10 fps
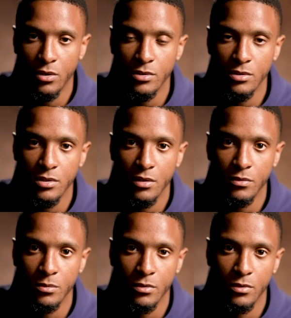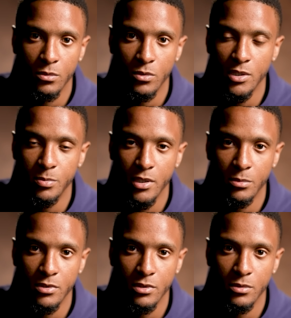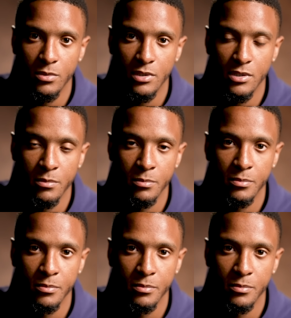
coaching staff on, on what he's been able to do with his team.